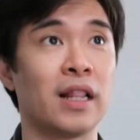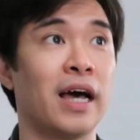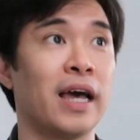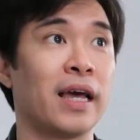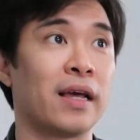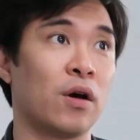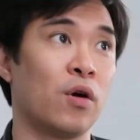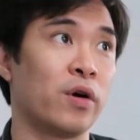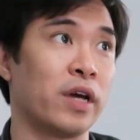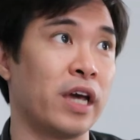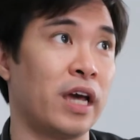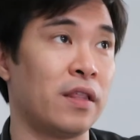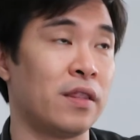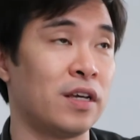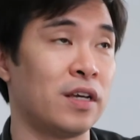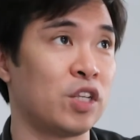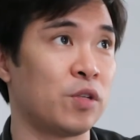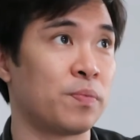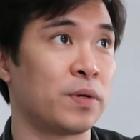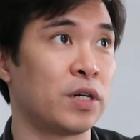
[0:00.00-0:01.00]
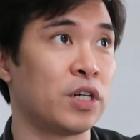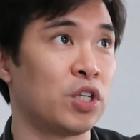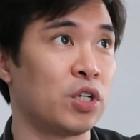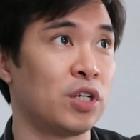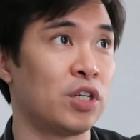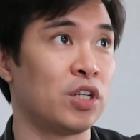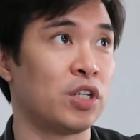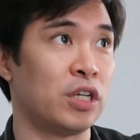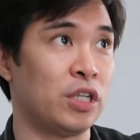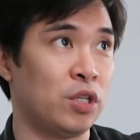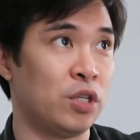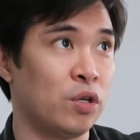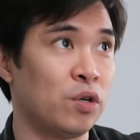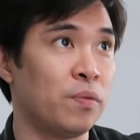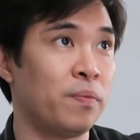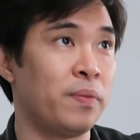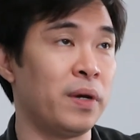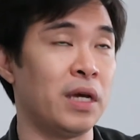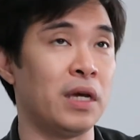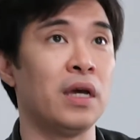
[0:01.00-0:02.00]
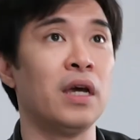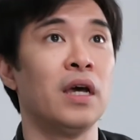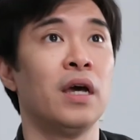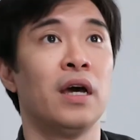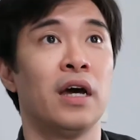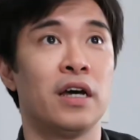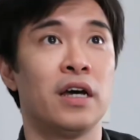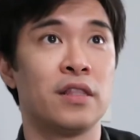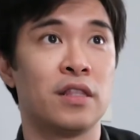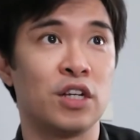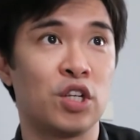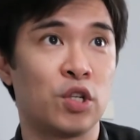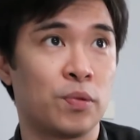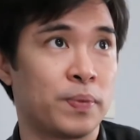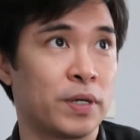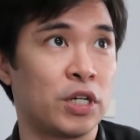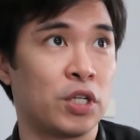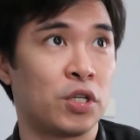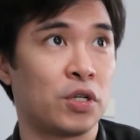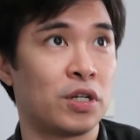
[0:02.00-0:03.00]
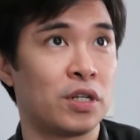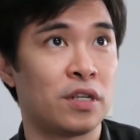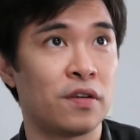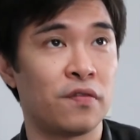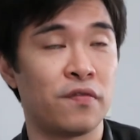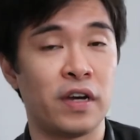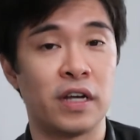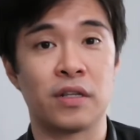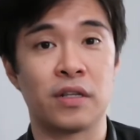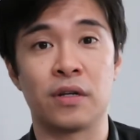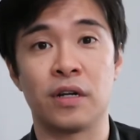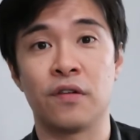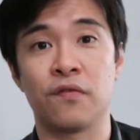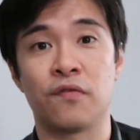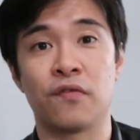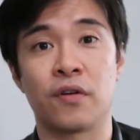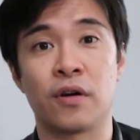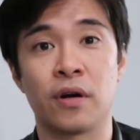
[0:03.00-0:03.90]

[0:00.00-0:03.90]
like, okay, this person is a newbie and this person is a veteran